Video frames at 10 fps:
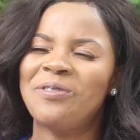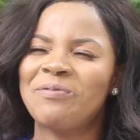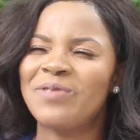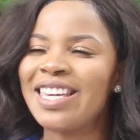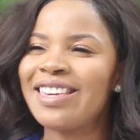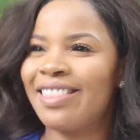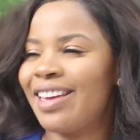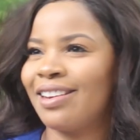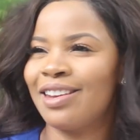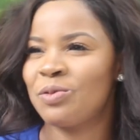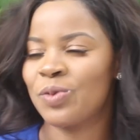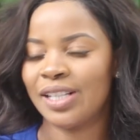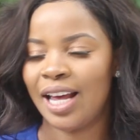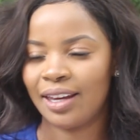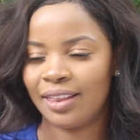for me then it was
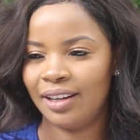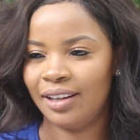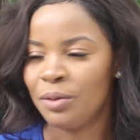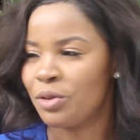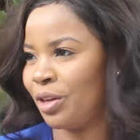like the,